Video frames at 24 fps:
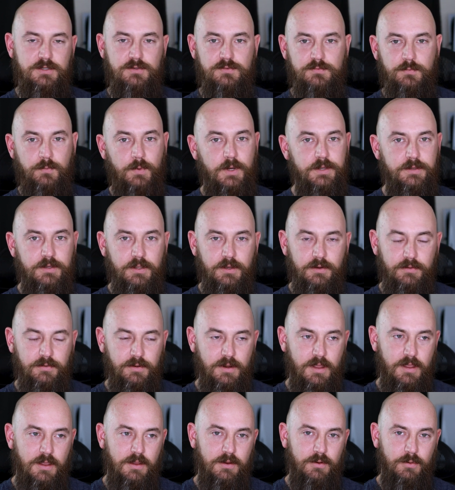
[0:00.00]
use OneNote
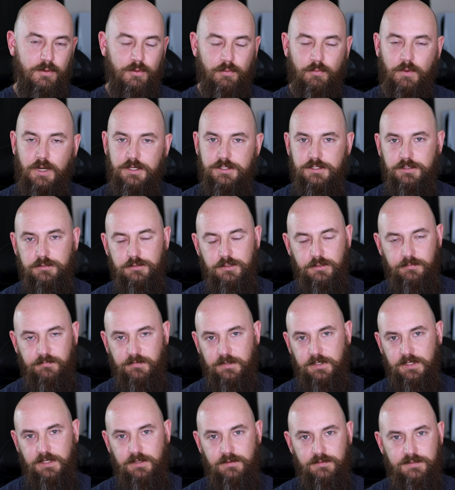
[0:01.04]
or watch YouTube
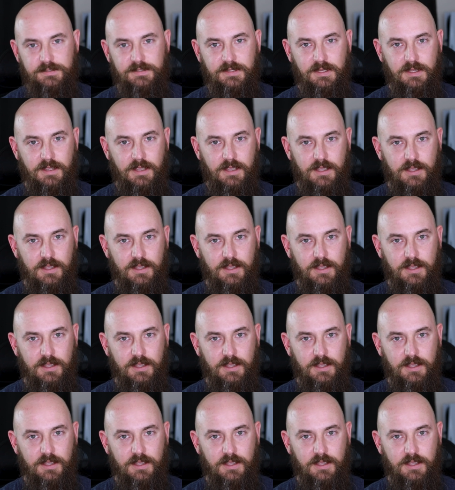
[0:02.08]
videos.